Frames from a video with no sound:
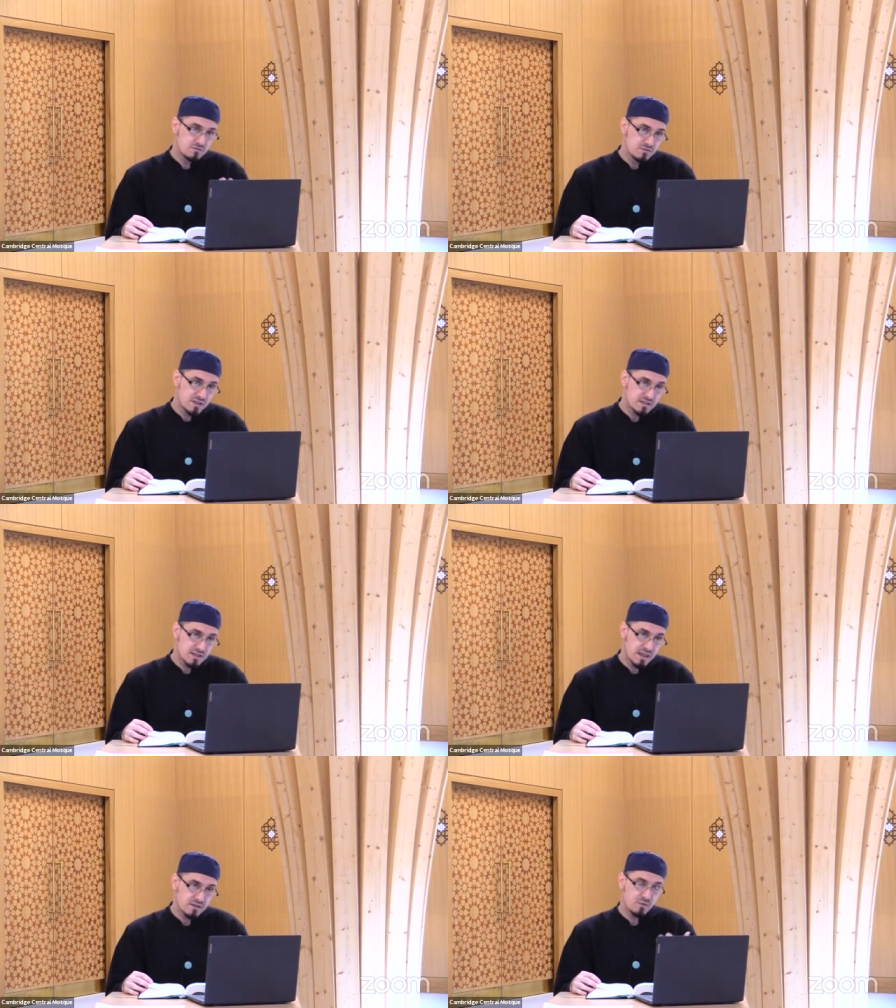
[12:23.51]
you can
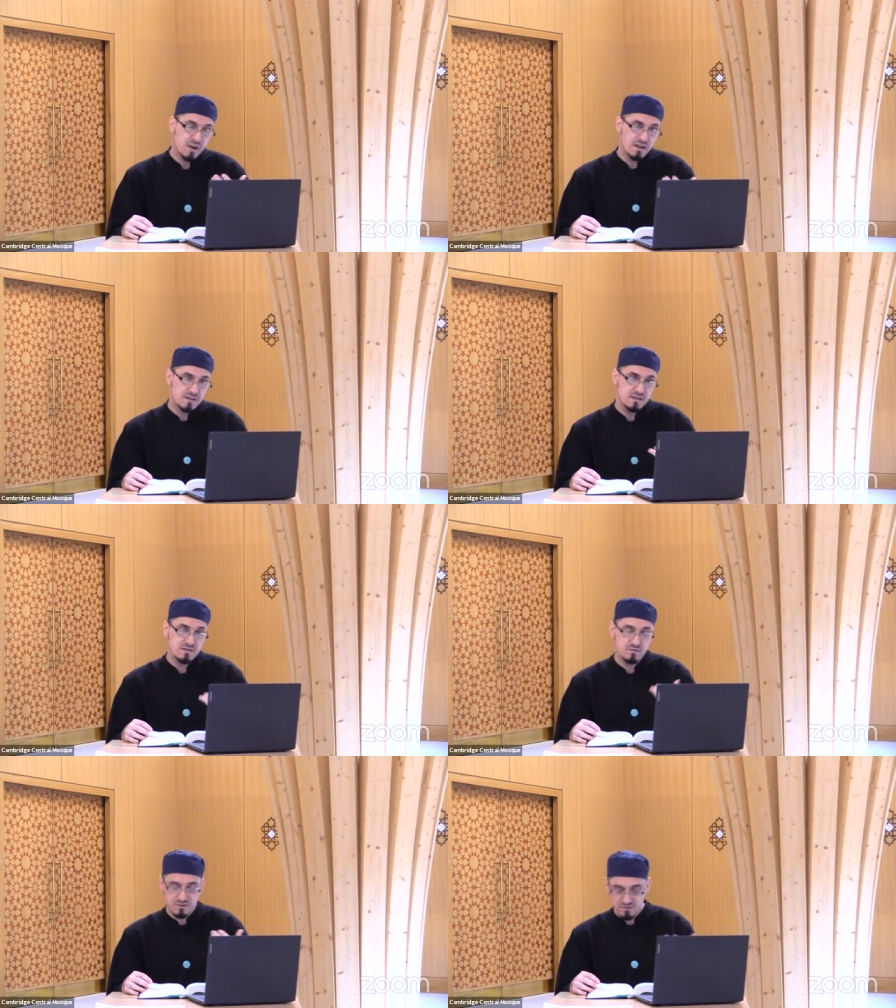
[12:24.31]
say,
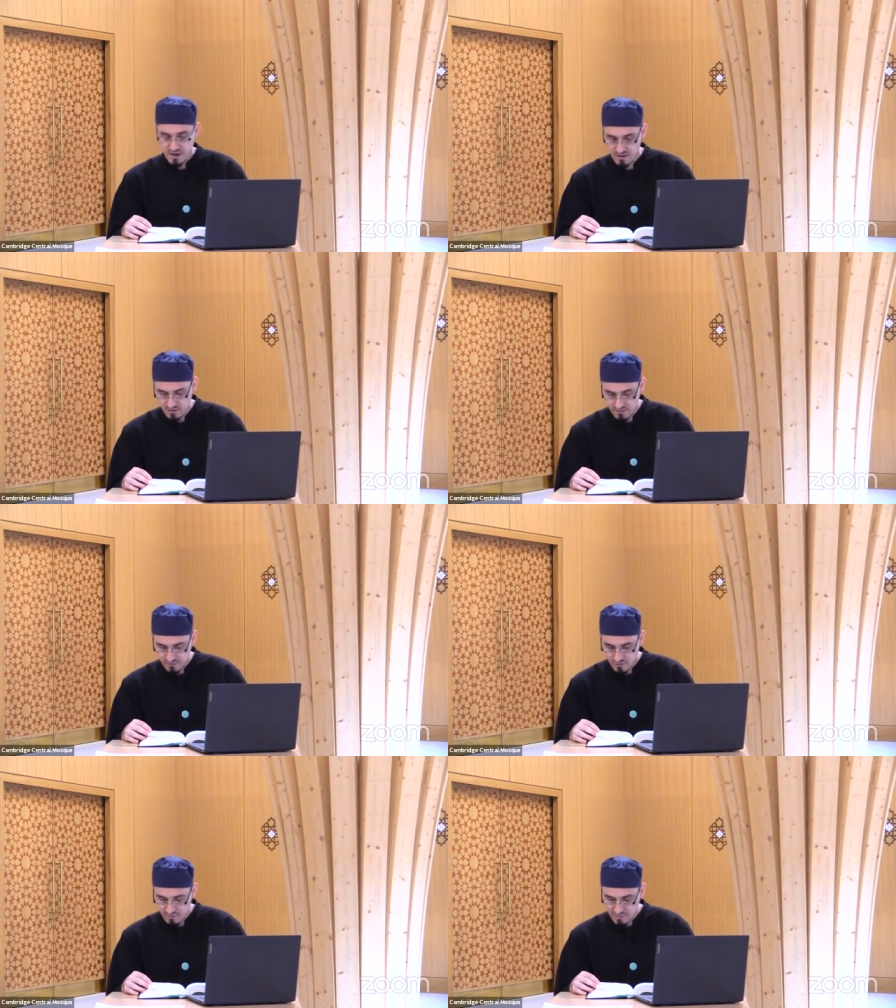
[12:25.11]
qualities or traits of
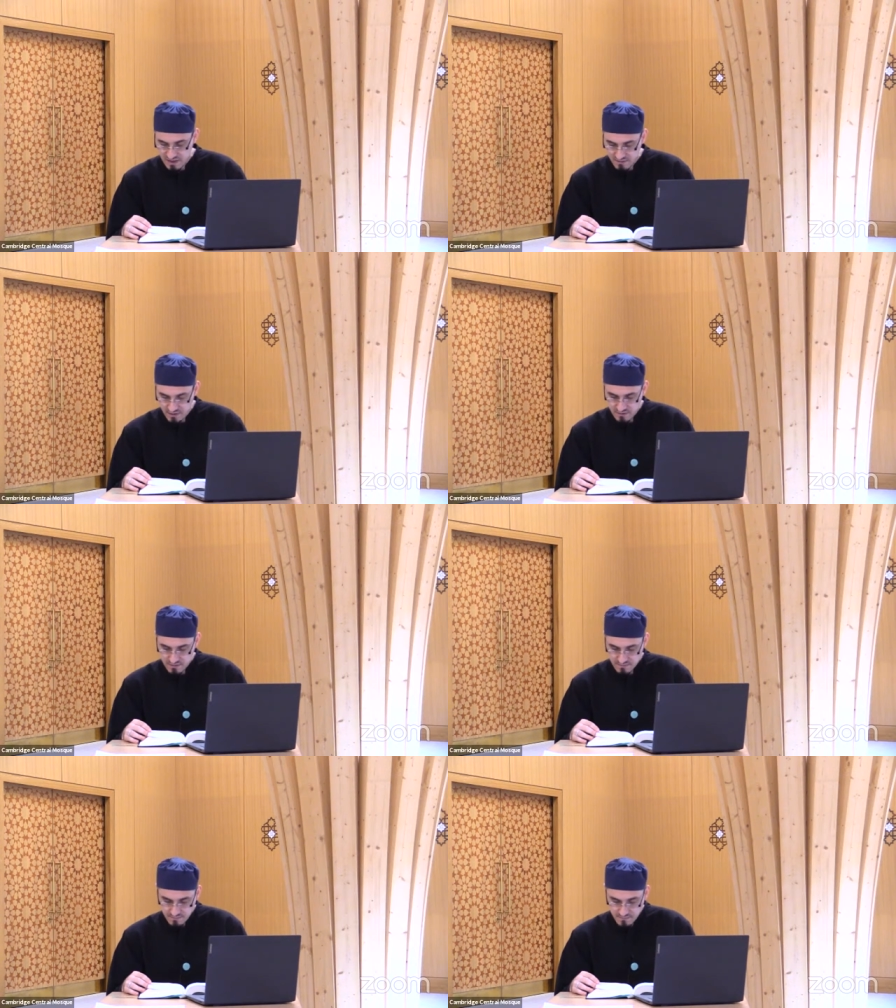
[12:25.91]
true
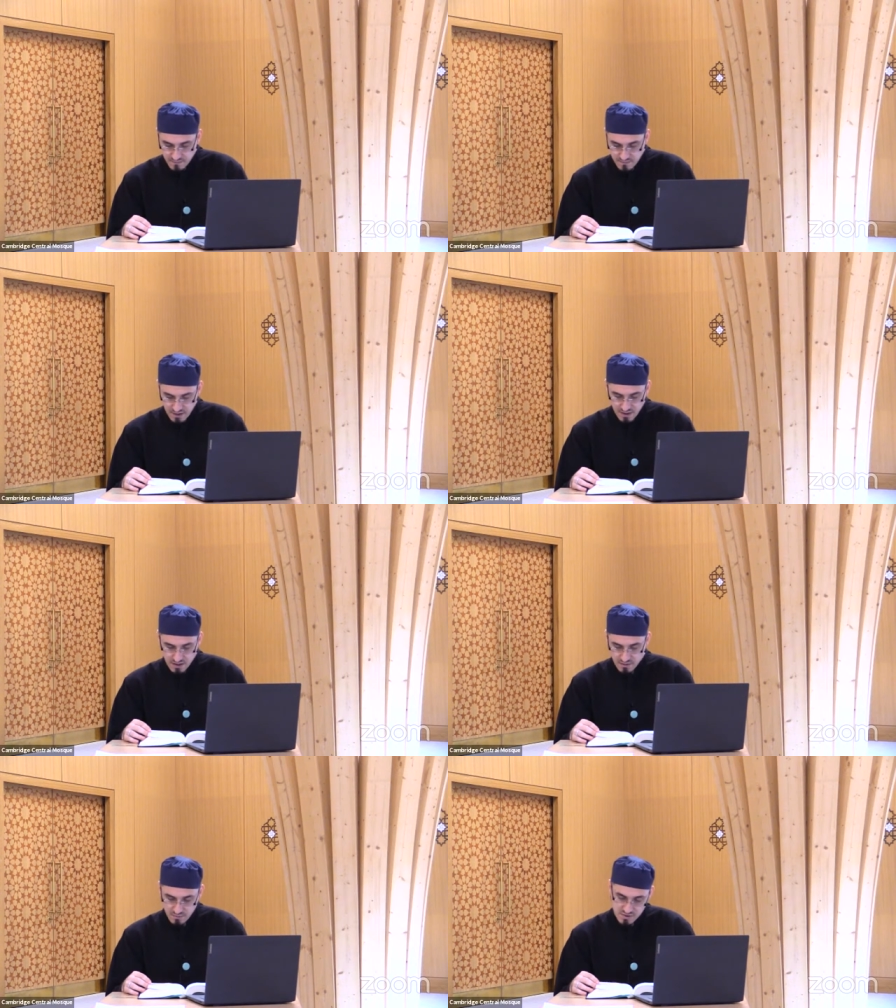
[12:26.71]
believers,
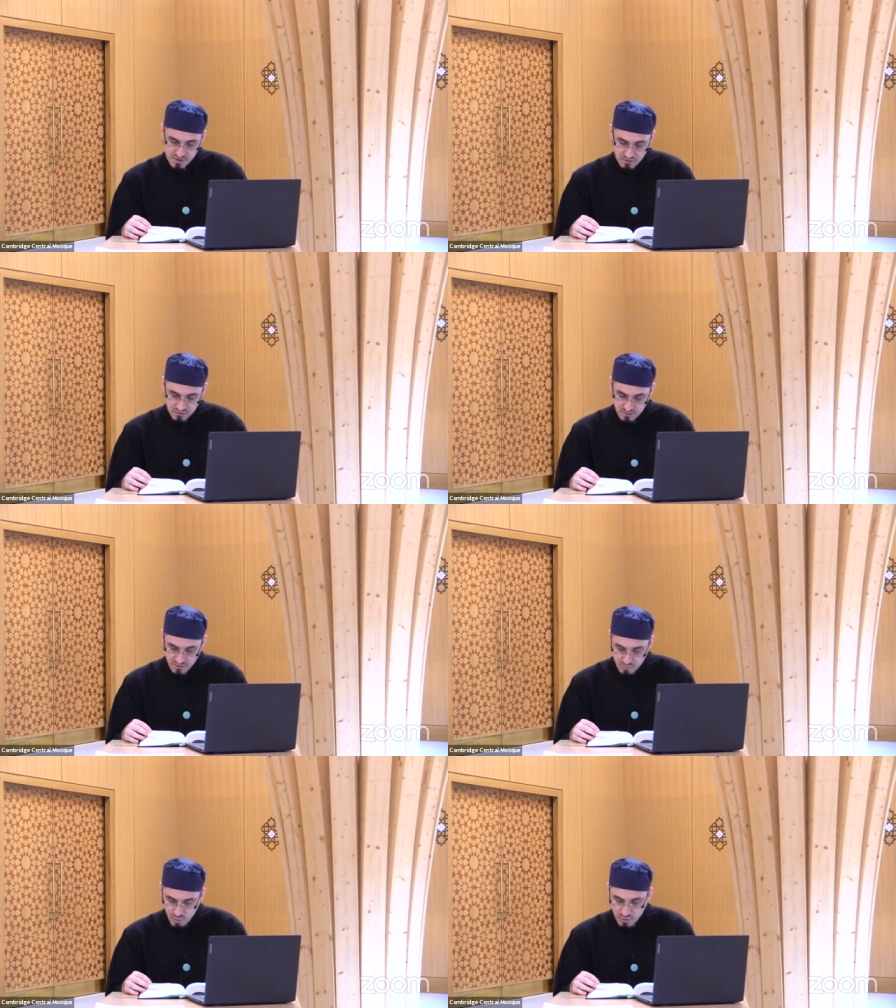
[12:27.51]
uh, which are
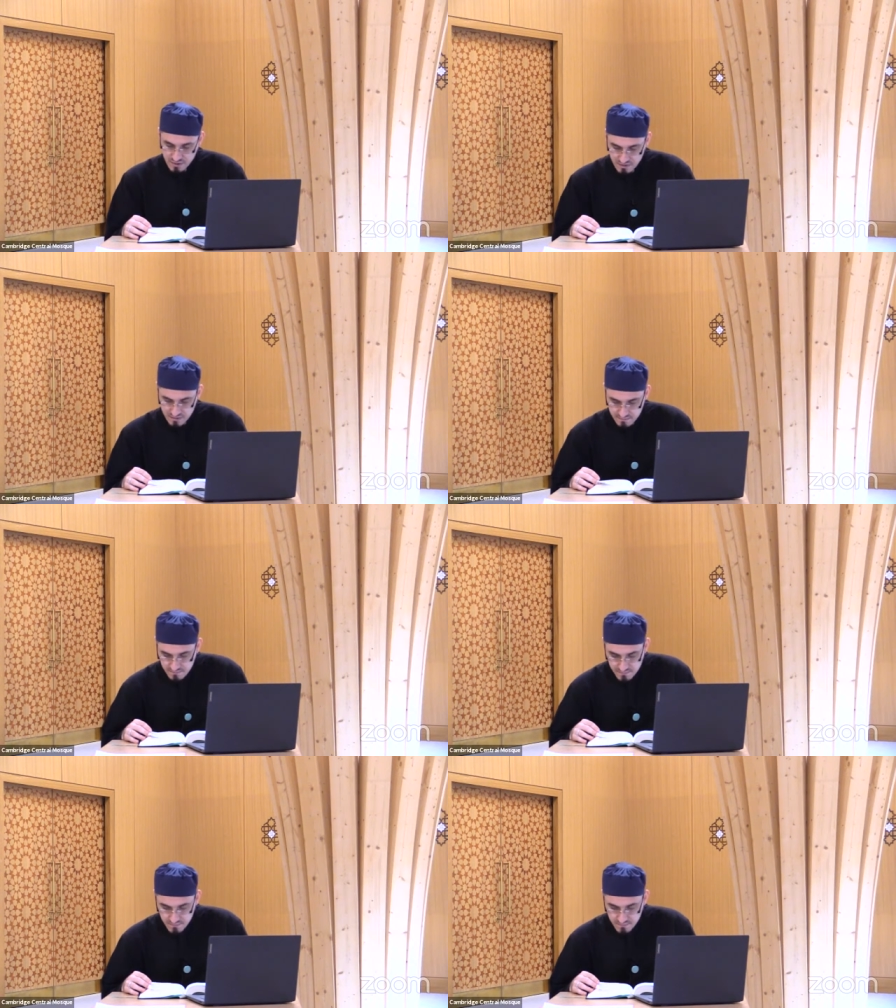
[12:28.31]
also important.